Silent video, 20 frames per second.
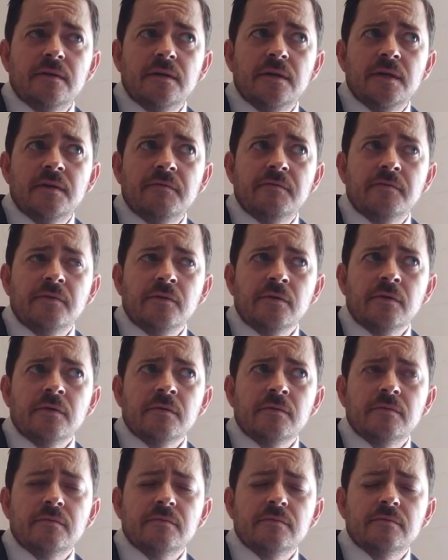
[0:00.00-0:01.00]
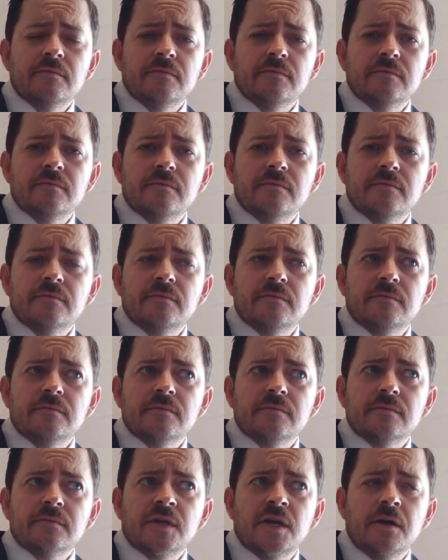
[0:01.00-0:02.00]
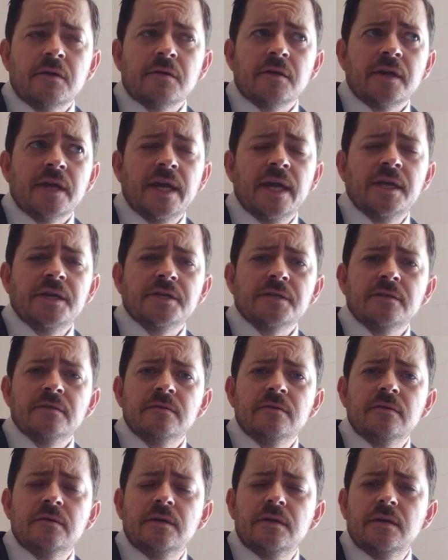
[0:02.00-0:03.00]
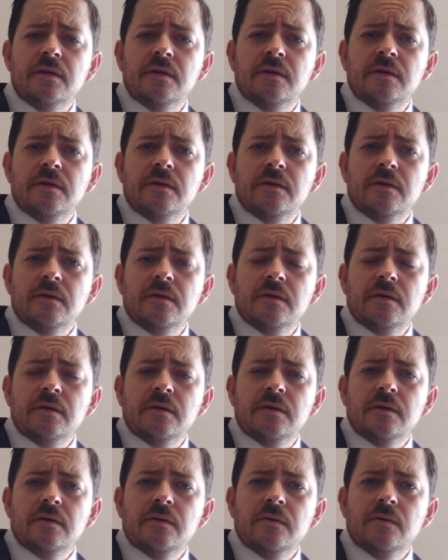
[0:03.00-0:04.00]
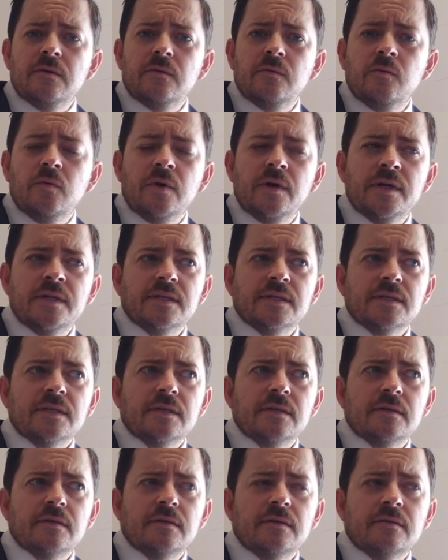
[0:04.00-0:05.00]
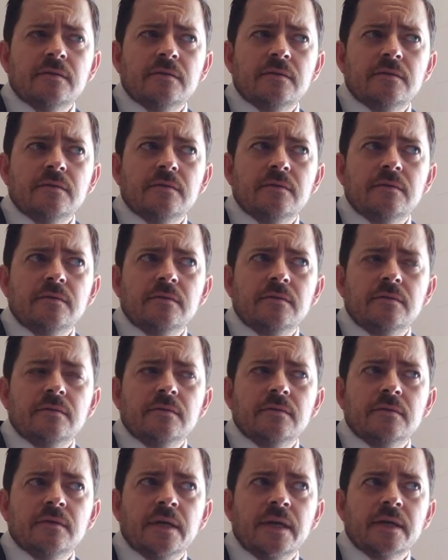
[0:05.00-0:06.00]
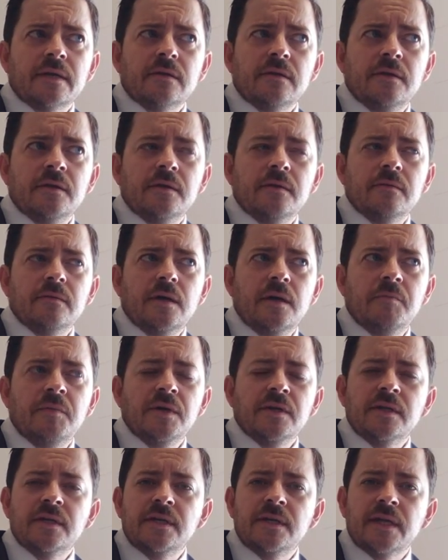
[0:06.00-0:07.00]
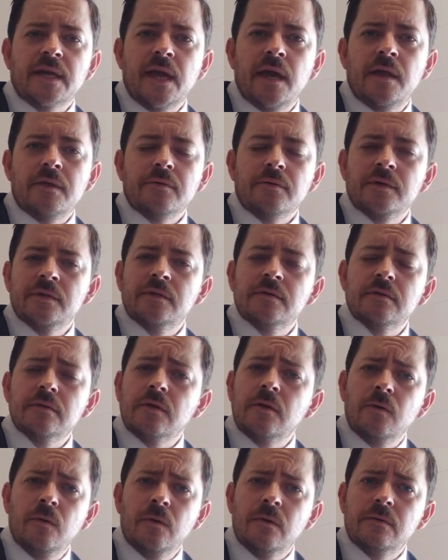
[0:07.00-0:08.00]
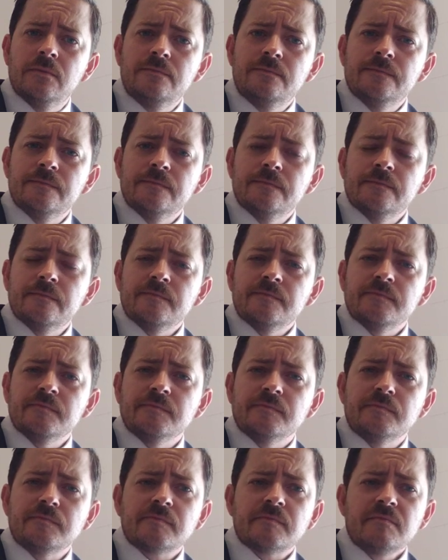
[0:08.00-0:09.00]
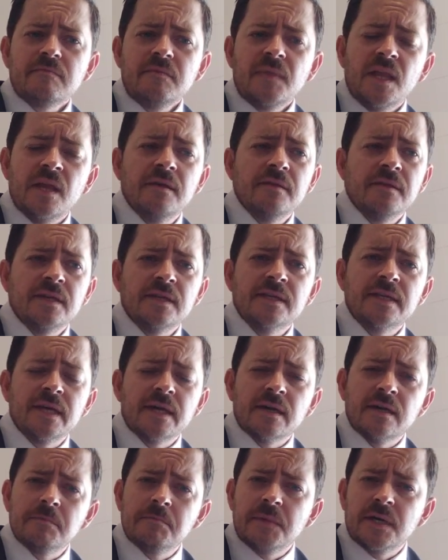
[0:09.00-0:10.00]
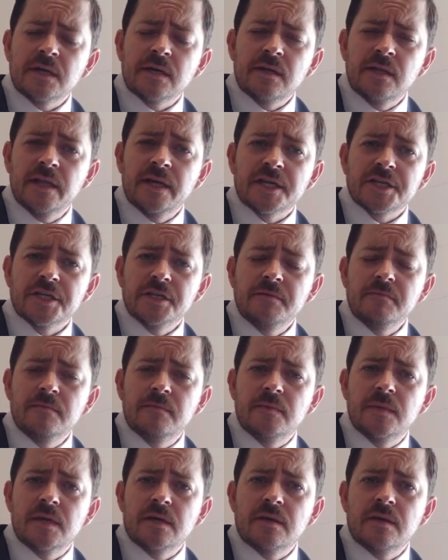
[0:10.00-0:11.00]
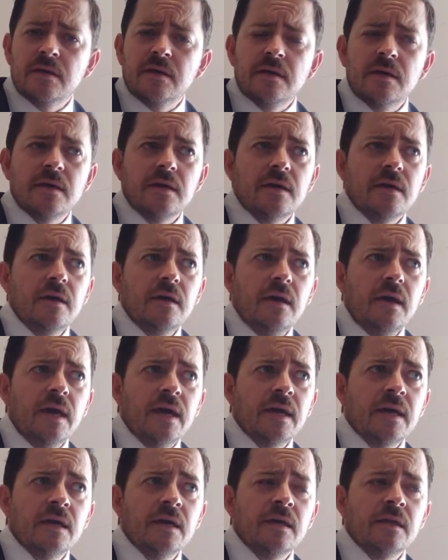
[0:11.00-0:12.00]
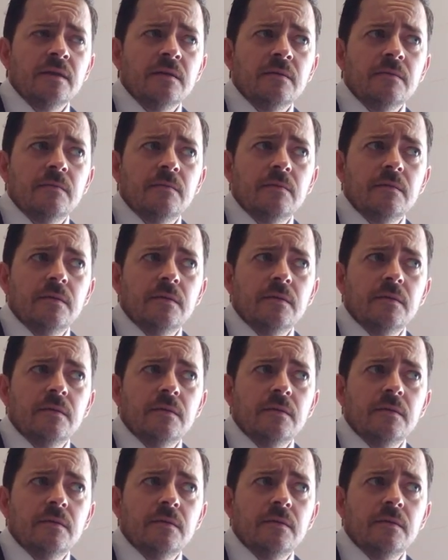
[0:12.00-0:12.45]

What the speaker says: if your congregation wants a building to gather in, cool. Then take up a collection and